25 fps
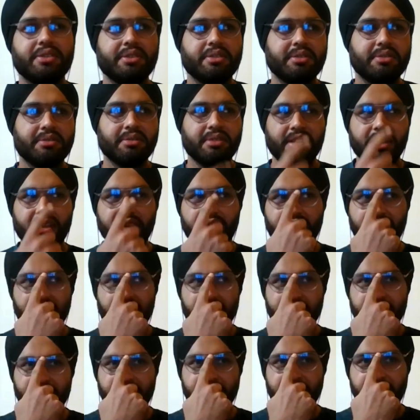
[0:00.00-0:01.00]
so
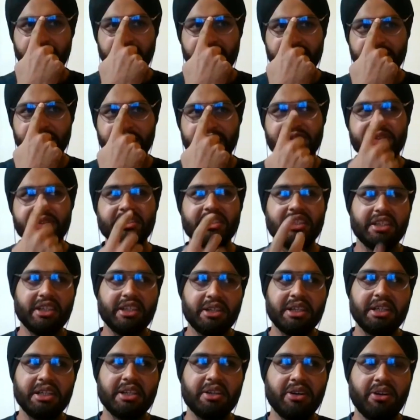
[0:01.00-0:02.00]
placements.
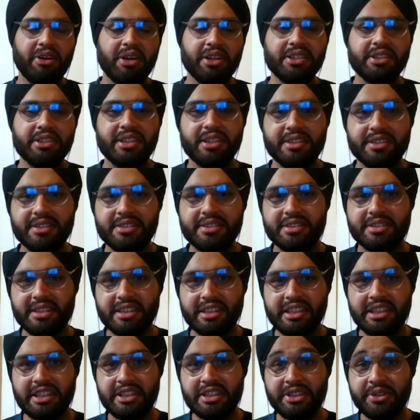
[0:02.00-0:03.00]
On this,
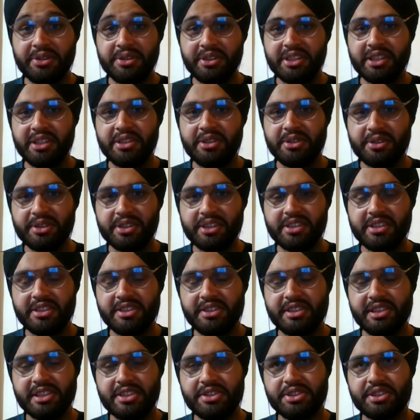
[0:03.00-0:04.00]
during the
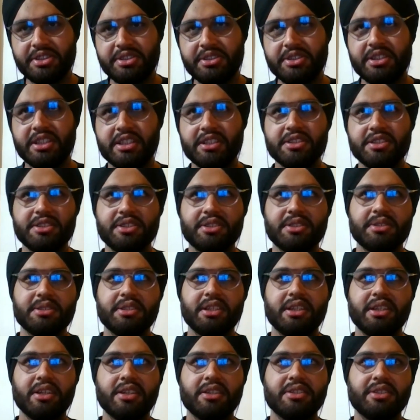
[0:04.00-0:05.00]
introductory session, Yash
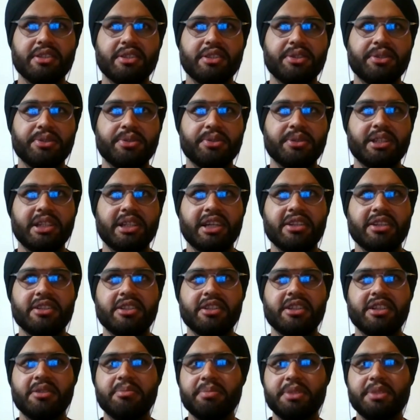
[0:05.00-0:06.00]
sir told
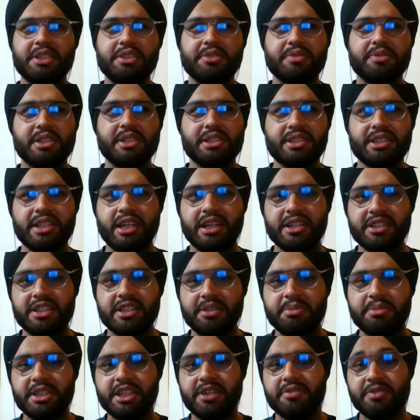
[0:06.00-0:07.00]
that the companies will start
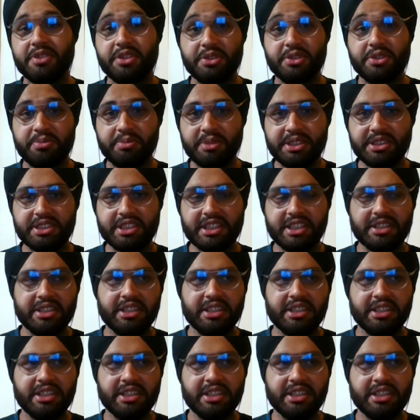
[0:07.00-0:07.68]
coming after 2 months.